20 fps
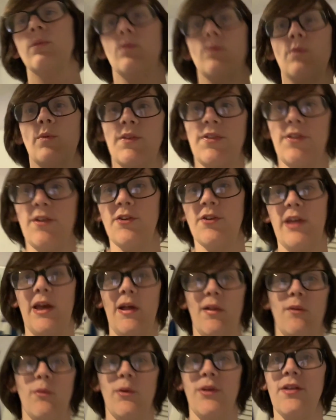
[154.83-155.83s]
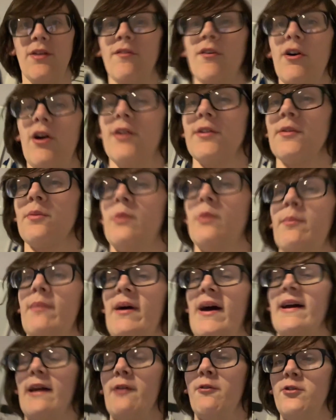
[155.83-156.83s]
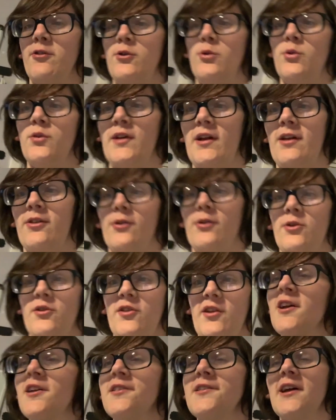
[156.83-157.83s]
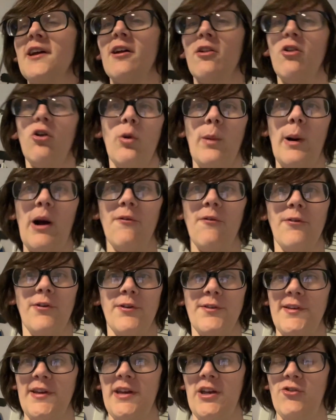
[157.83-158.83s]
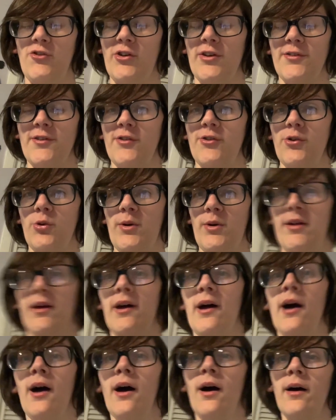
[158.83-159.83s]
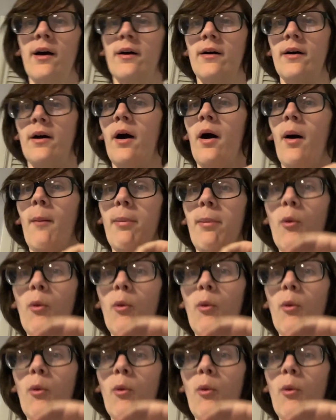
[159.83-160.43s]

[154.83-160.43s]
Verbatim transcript: with the with the vlog coming back every Tuesday and Thursday. It's gonna take a little while for us to get adjusted to it, but